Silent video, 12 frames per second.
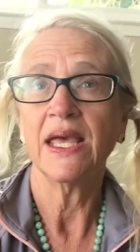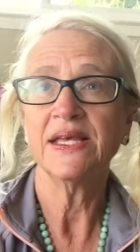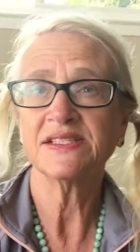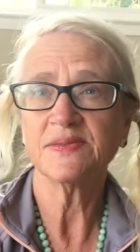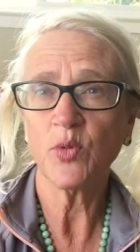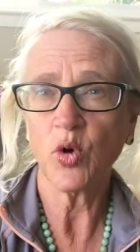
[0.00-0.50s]

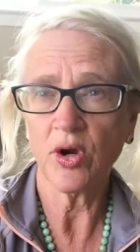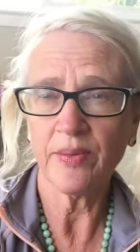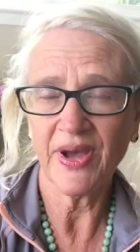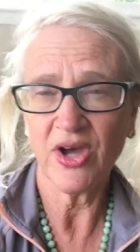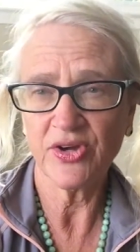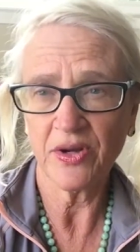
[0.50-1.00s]
It's more
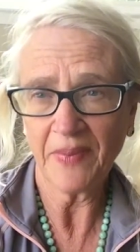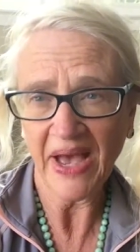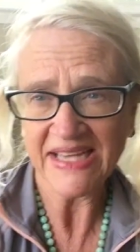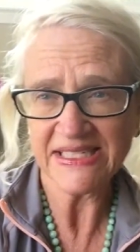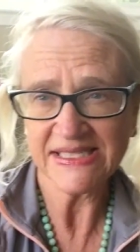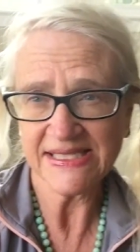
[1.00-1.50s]
about your
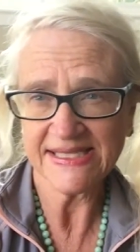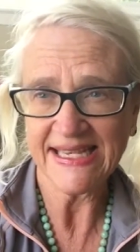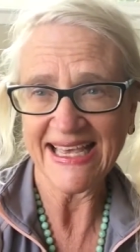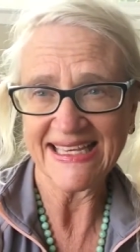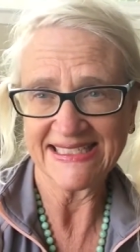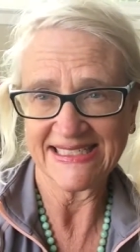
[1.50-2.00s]

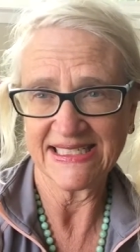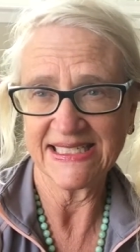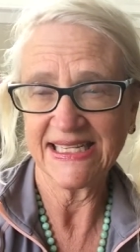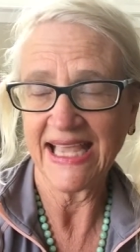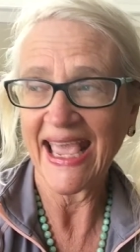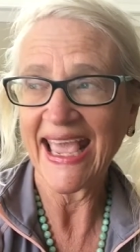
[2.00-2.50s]
mindset
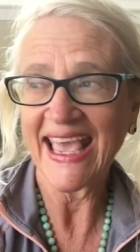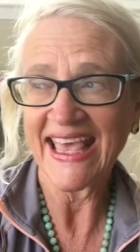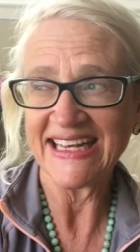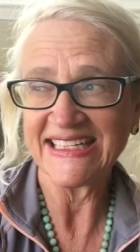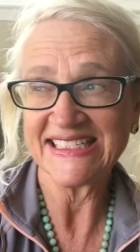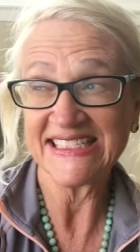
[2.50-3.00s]

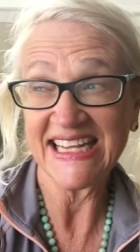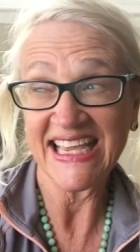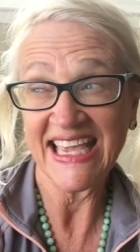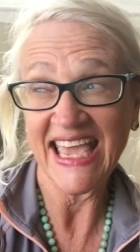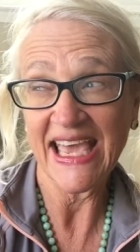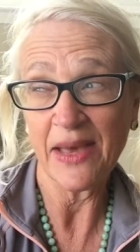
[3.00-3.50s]
and
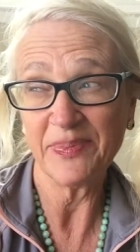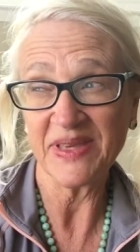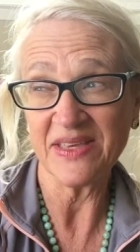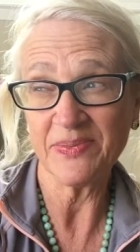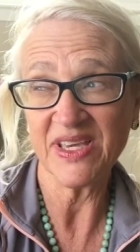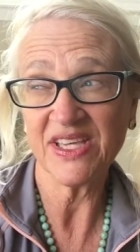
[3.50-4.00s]
staying
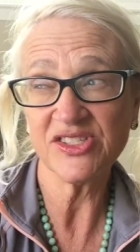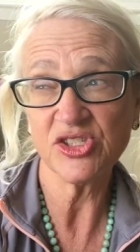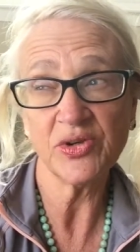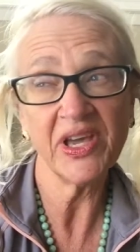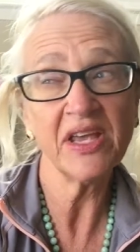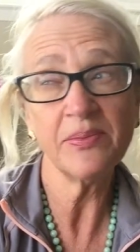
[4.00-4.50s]
happy, because
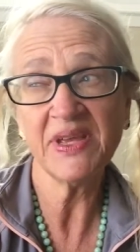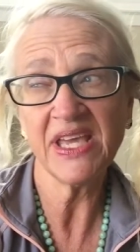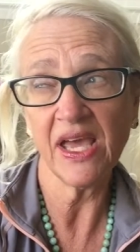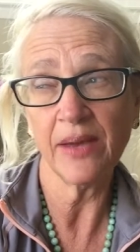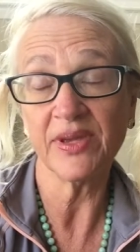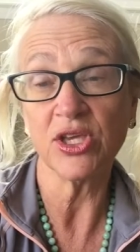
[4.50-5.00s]
you can be
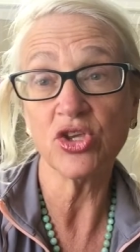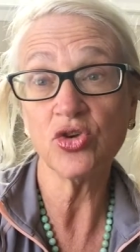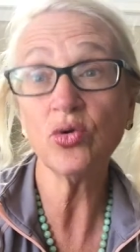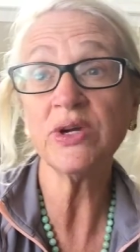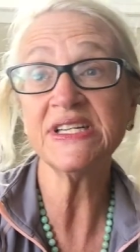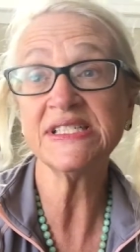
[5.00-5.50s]
happy.
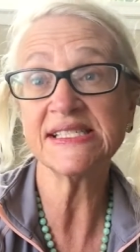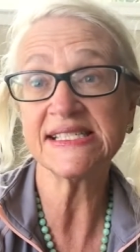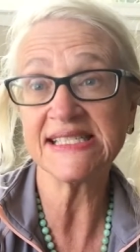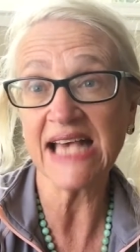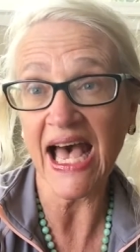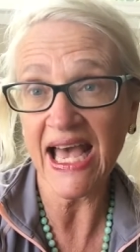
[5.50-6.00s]
You can
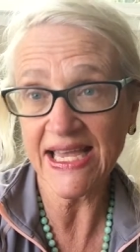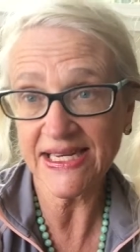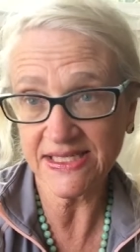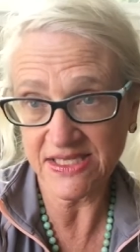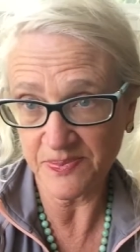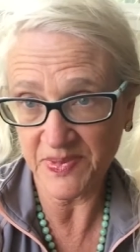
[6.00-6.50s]

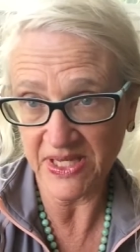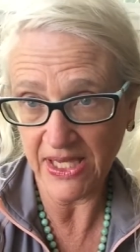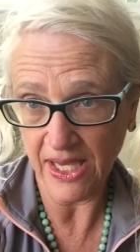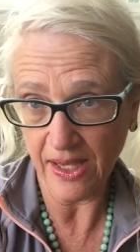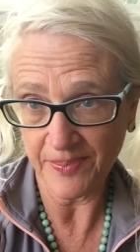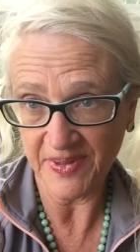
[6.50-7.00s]
decide to be
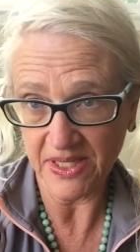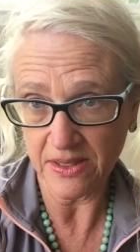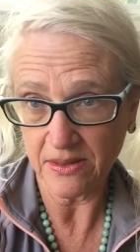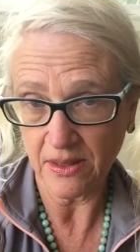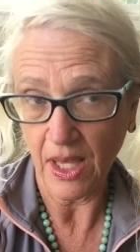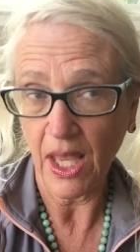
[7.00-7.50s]

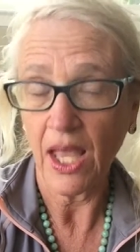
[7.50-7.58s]
happy